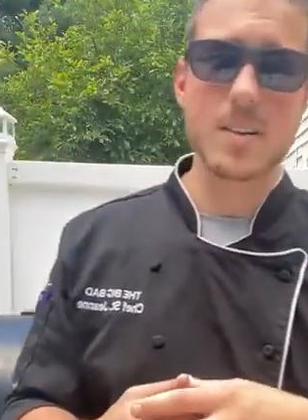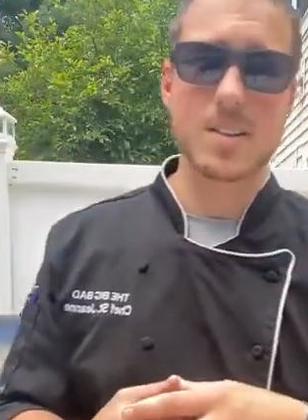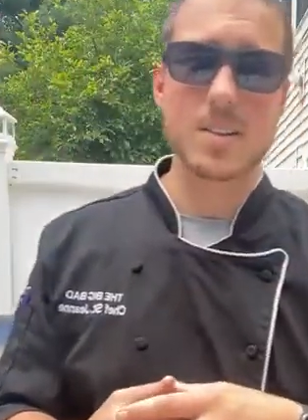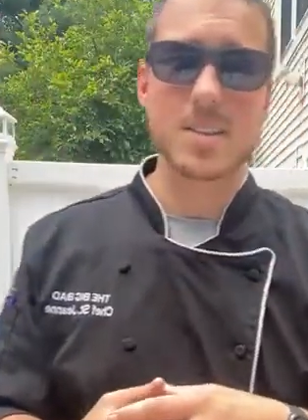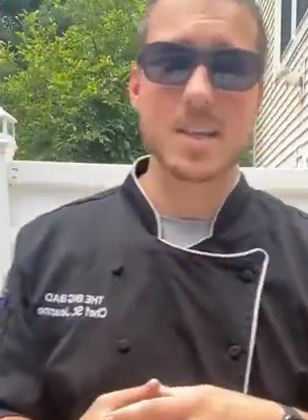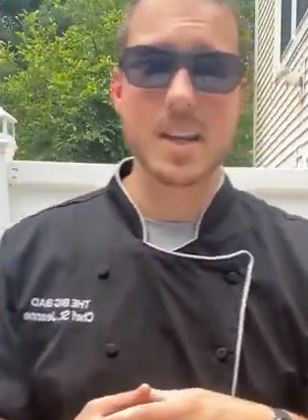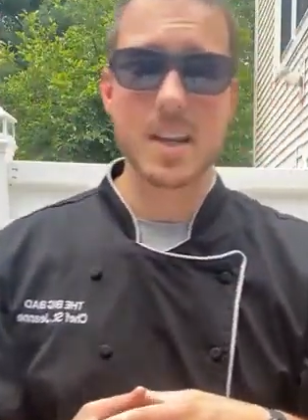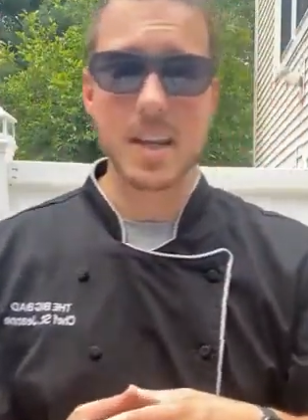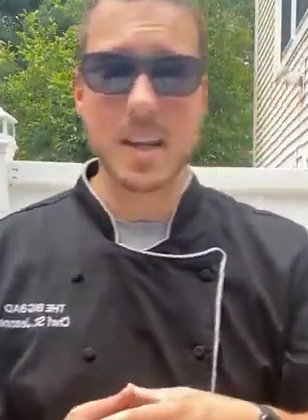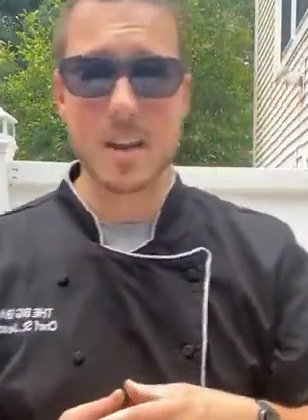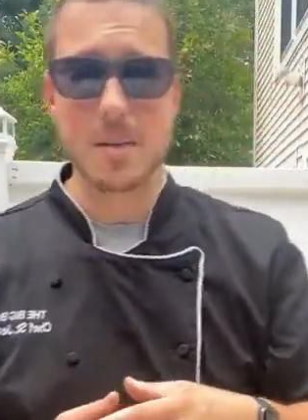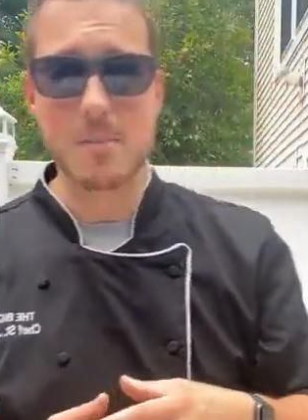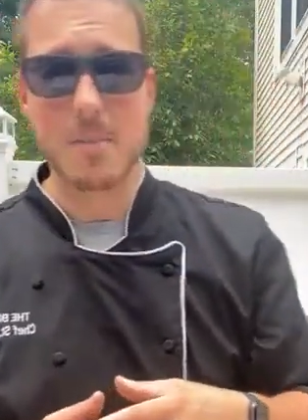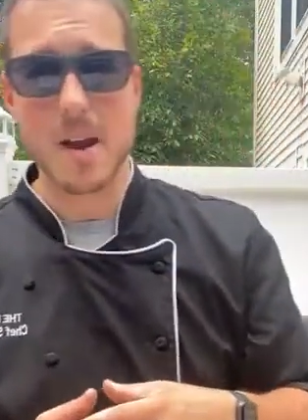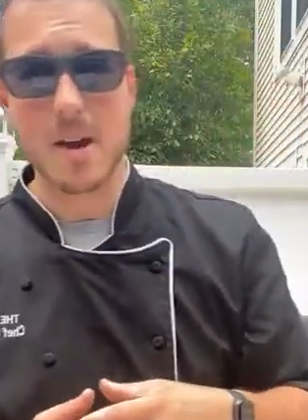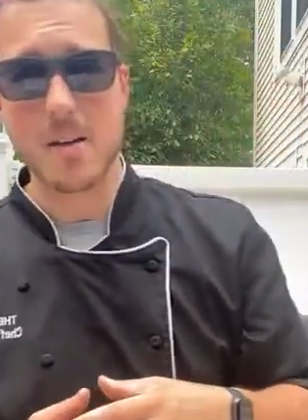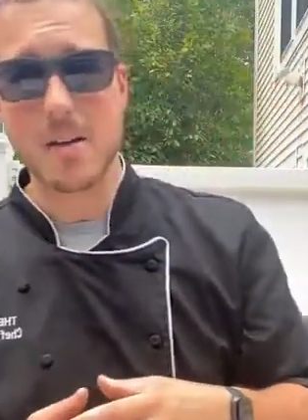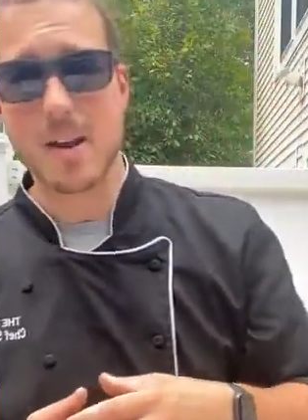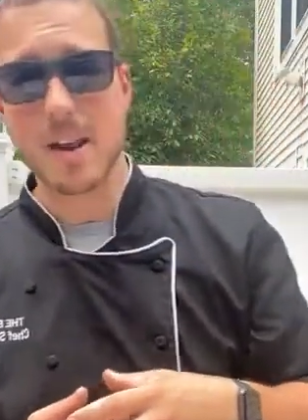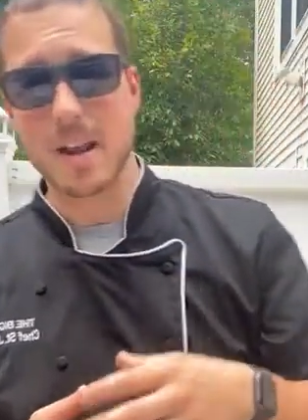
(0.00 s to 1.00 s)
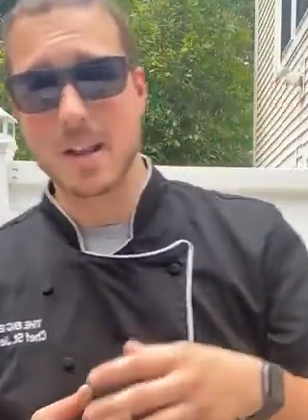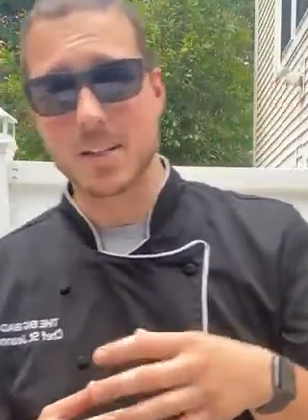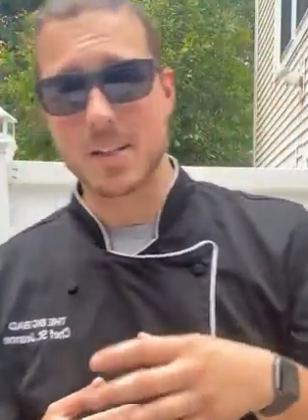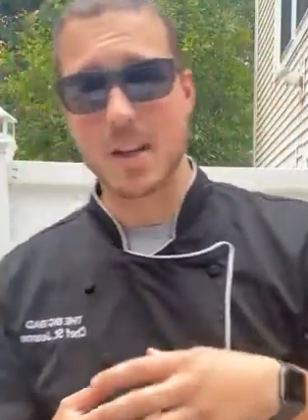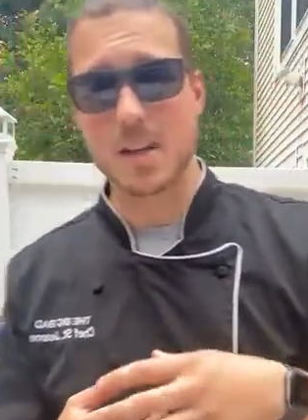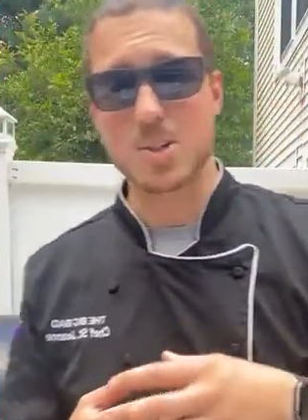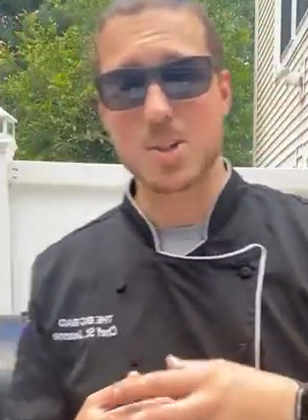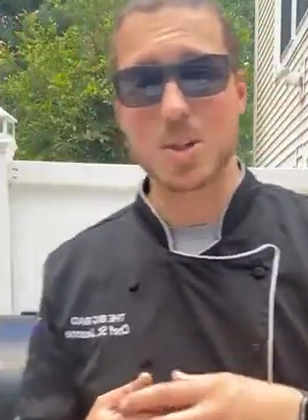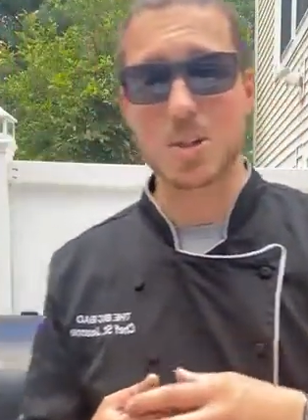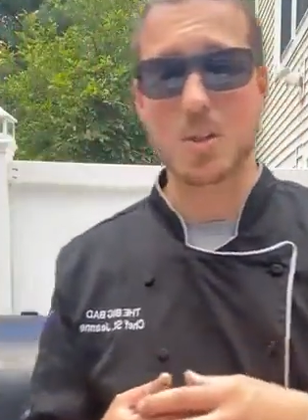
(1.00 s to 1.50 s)
is sitting in a marinade
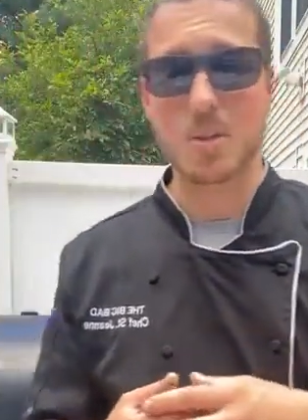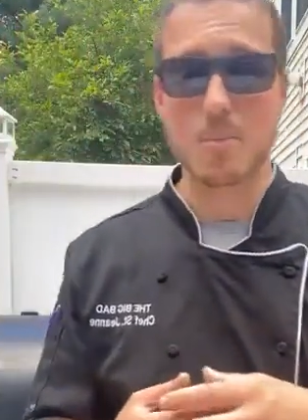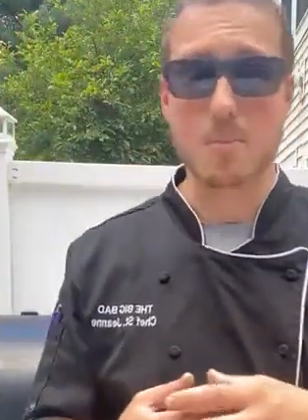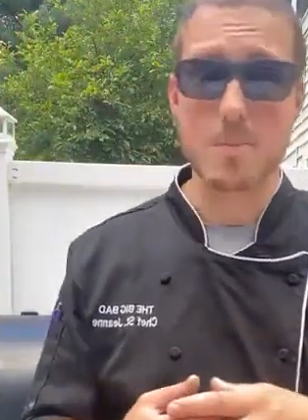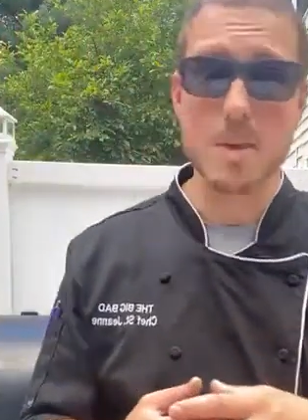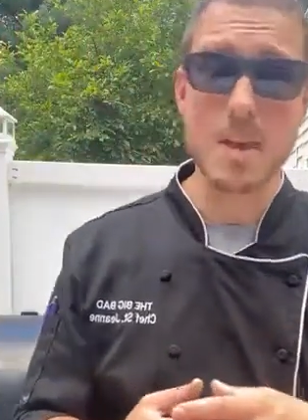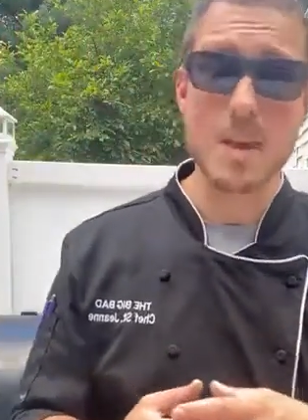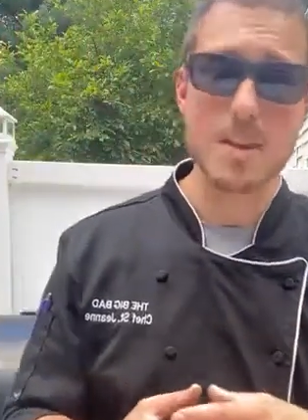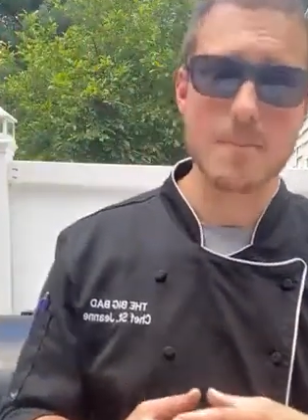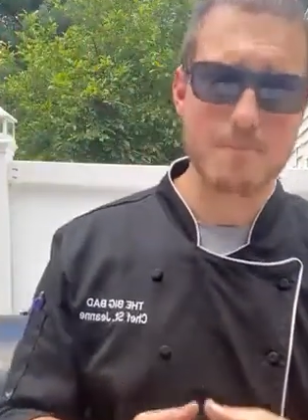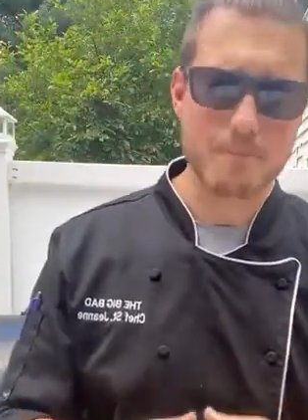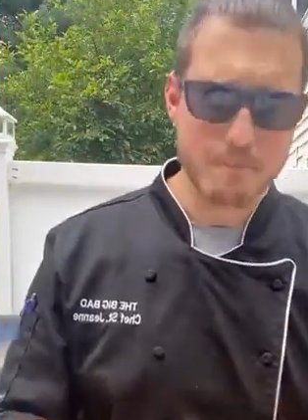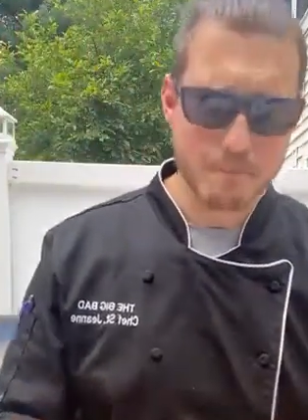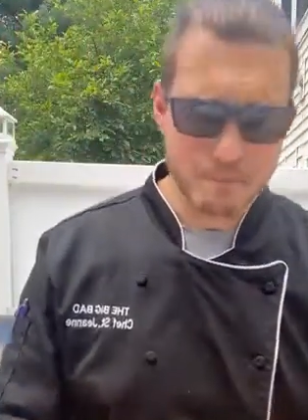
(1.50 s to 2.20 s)
touching your meat,